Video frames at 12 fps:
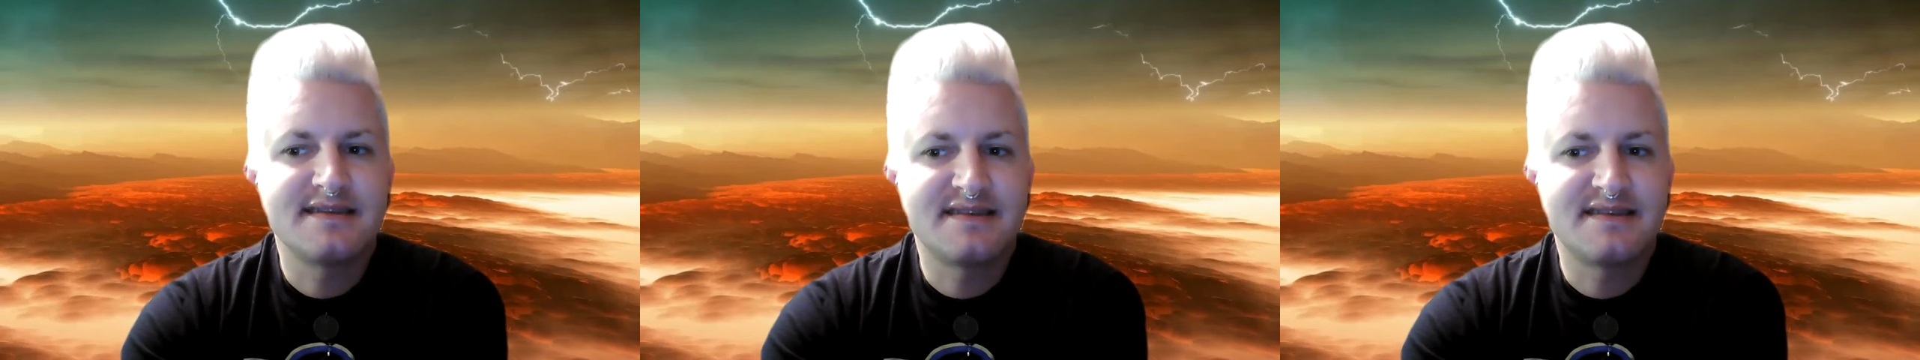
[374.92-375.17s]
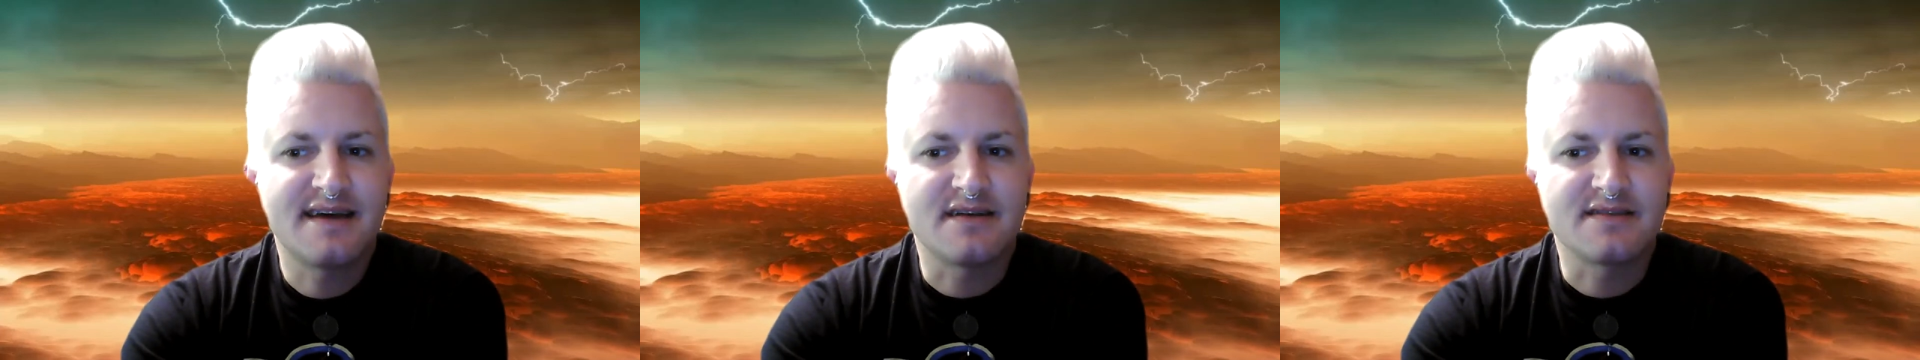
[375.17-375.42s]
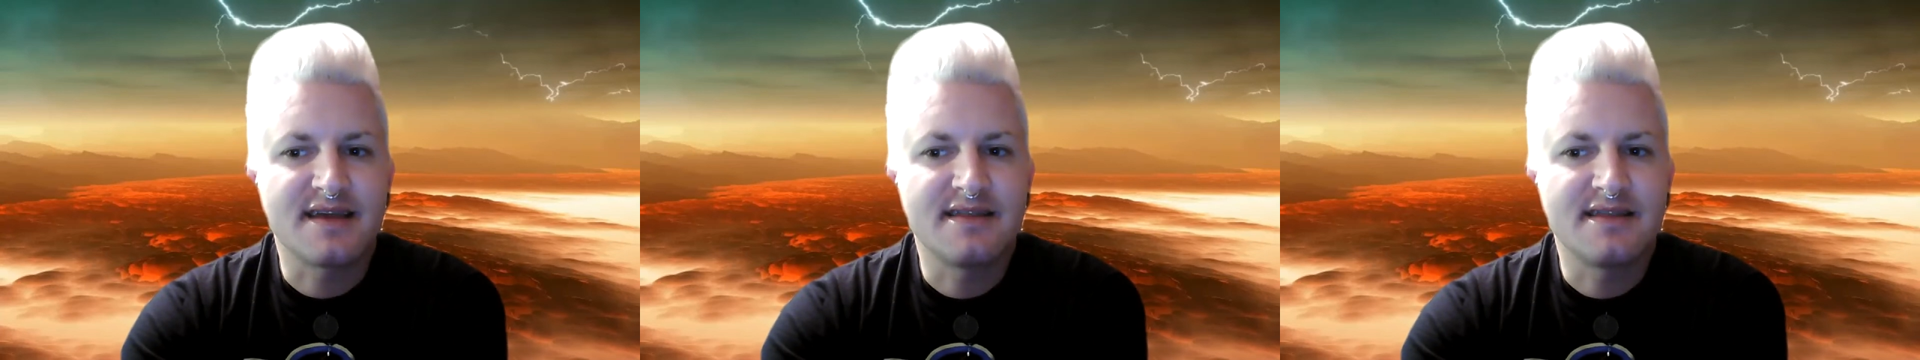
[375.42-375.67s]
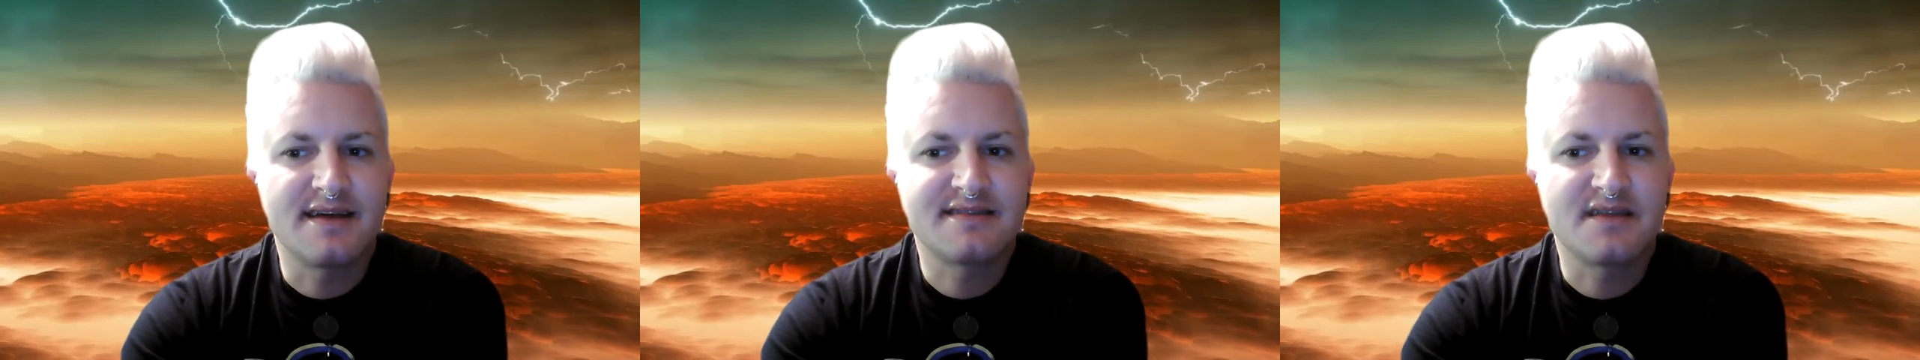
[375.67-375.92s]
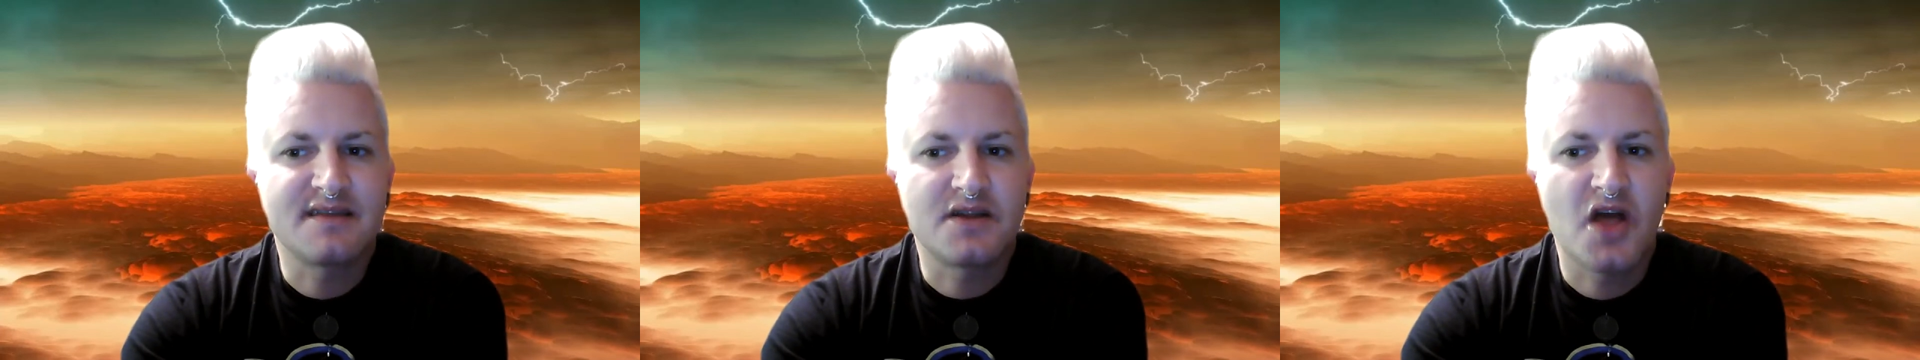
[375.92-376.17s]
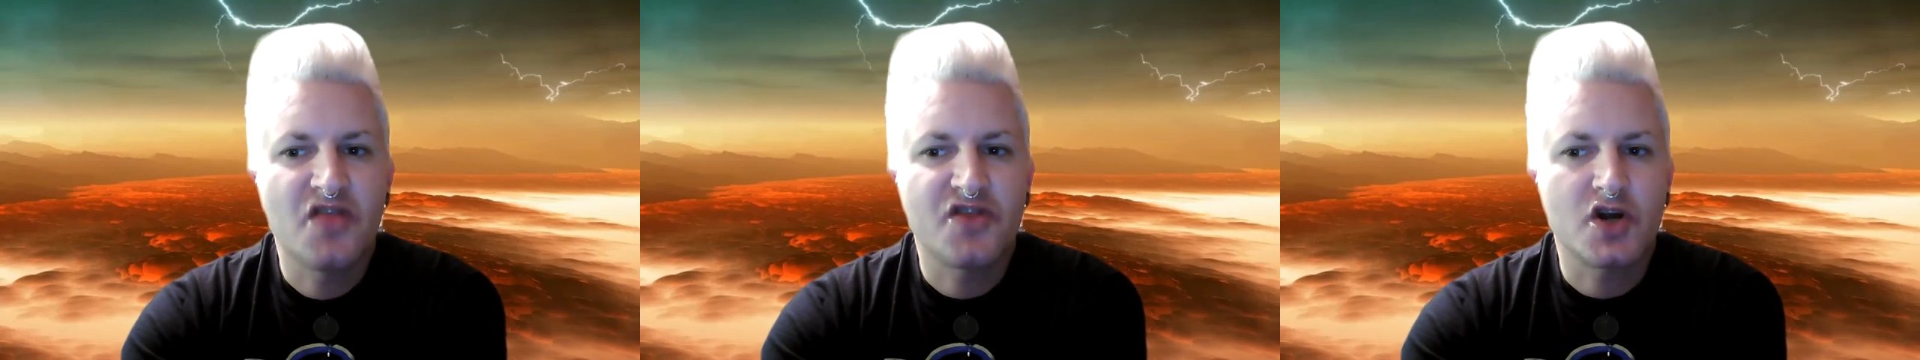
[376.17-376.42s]
cells in less
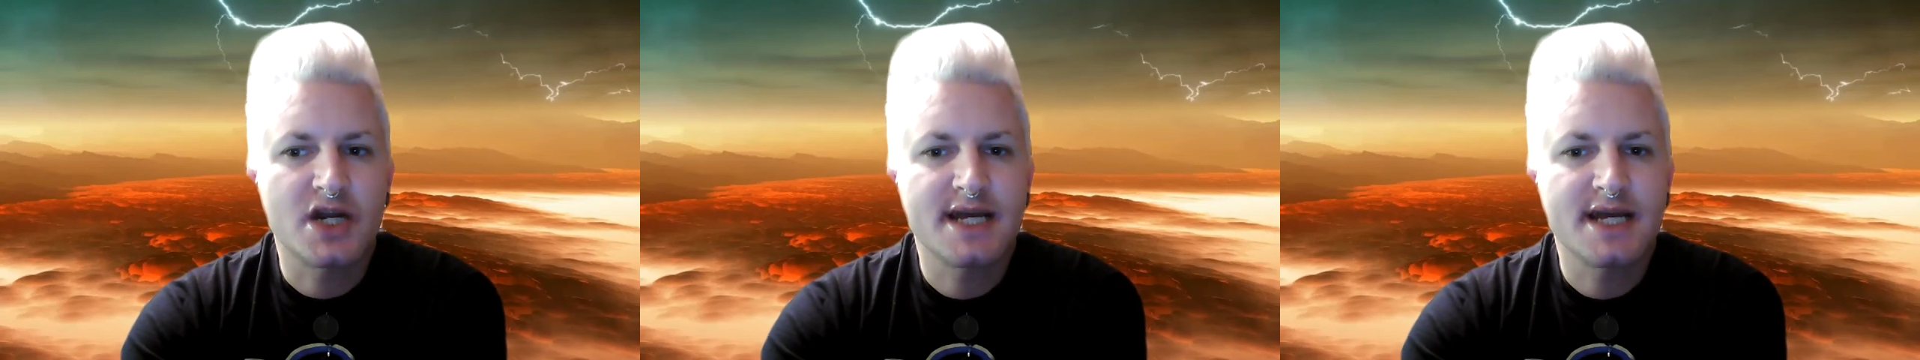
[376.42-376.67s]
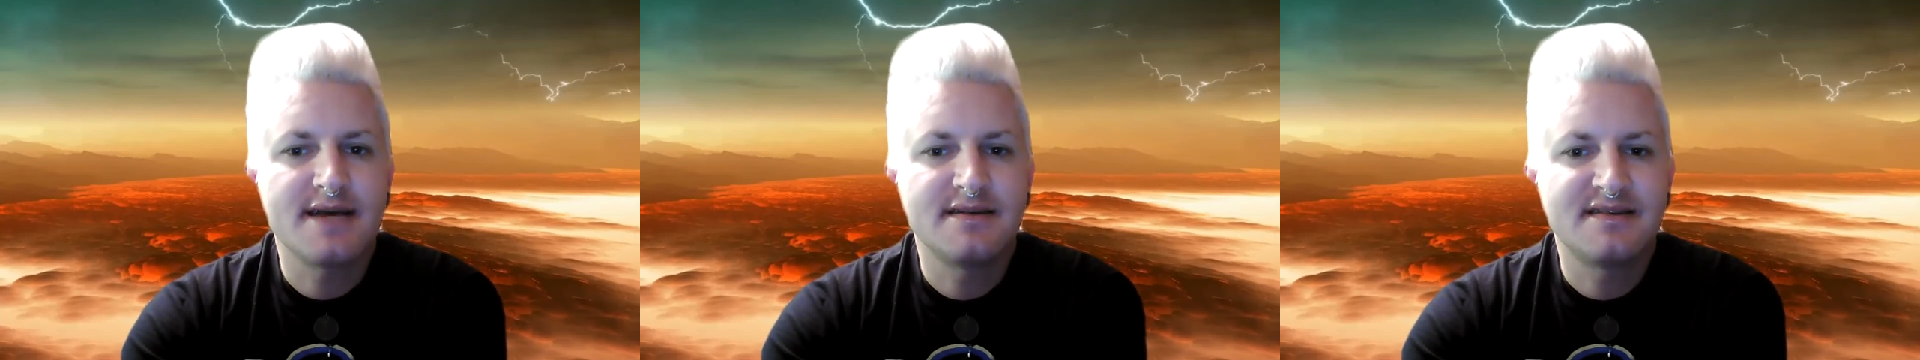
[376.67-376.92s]
than thirty